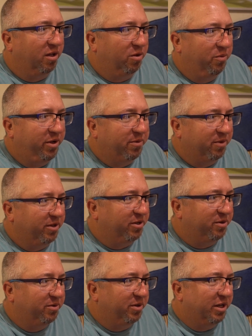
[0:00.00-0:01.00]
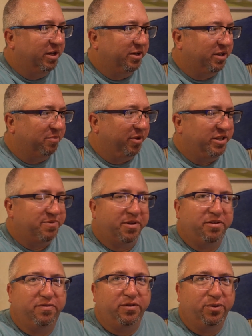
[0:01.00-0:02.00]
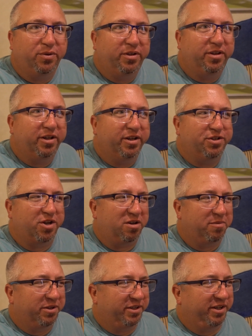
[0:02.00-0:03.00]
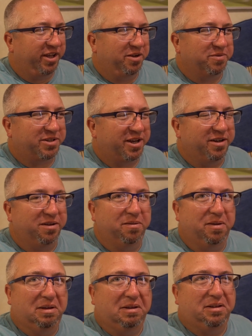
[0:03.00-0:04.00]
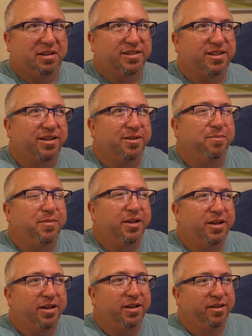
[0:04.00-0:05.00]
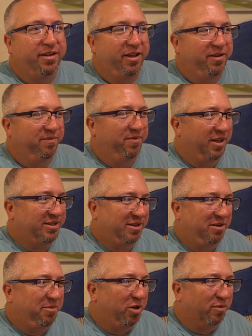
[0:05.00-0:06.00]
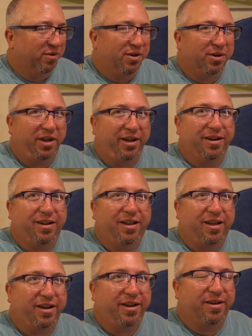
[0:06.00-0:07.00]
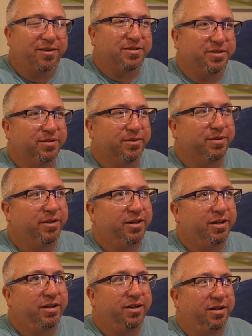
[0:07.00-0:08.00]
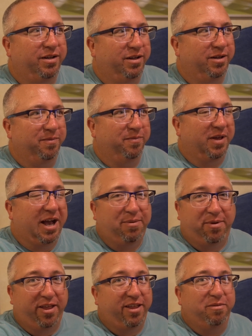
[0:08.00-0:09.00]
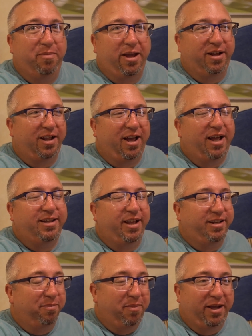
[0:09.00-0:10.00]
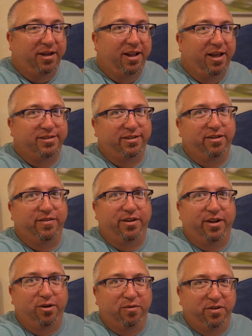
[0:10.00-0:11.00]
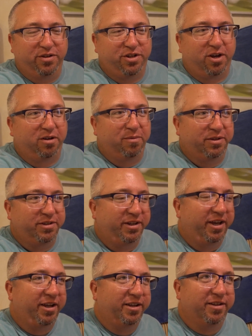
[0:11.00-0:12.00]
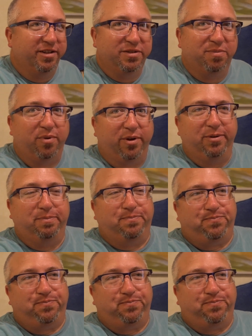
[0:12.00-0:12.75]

All week, really no complaints about the food. The chocolate melty cake was kind of this time. They seem to be overcooking it a lot now, so I'd rather have the Baked Alaska. I take the Baked Alaska every night over the chocolate melty cake at this point.